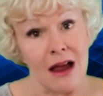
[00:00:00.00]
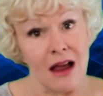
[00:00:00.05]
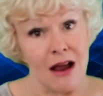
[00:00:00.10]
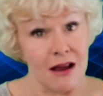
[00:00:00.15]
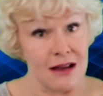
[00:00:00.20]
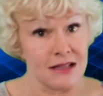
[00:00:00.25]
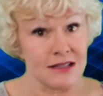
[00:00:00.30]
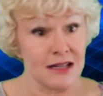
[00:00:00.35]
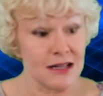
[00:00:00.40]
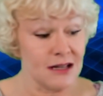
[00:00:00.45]

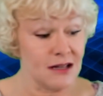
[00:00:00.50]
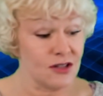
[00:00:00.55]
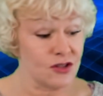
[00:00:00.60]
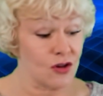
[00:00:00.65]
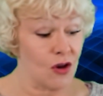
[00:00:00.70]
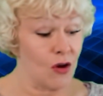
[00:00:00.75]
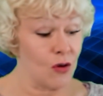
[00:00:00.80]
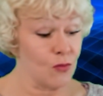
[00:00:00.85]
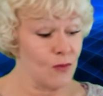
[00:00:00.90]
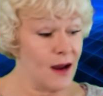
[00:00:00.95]
as it is
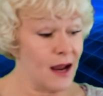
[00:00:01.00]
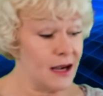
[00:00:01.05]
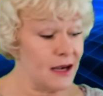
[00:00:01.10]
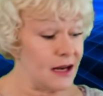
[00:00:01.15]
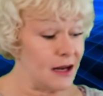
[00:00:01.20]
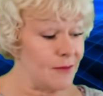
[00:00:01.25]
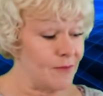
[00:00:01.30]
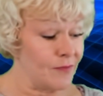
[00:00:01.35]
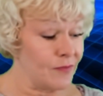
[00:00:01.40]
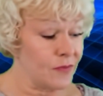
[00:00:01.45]

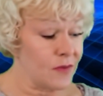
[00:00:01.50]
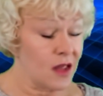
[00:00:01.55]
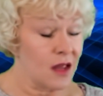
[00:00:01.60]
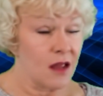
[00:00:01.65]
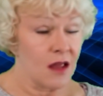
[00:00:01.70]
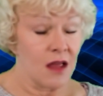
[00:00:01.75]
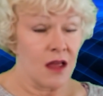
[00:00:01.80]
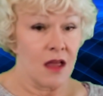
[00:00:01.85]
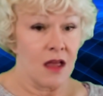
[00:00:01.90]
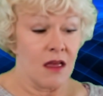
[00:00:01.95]
already.
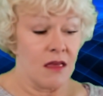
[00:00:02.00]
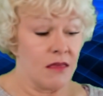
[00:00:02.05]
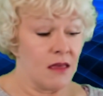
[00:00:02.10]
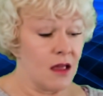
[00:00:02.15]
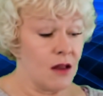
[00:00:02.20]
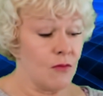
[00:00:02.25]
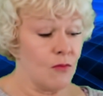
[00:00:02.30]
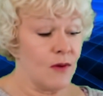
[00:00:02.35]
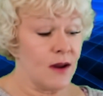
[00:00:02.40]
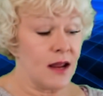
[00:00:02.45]

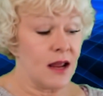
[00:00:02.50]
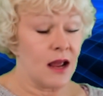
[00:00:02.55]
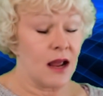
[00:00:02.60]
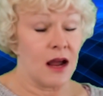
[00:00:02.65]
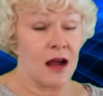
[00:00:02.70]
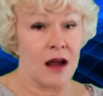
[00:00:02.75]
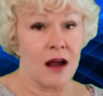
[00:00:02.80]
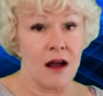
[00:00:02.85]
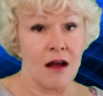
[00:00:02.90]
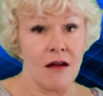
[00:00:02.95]
Then we
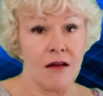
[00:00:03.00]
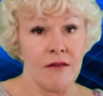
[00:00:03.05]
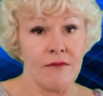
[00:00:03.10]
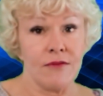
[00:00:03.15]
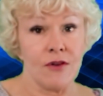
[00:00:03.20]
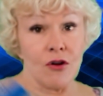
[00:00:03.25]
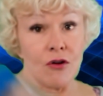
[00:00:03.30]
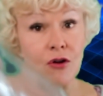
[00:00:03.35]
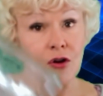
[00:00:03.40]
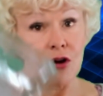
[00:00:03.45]
have your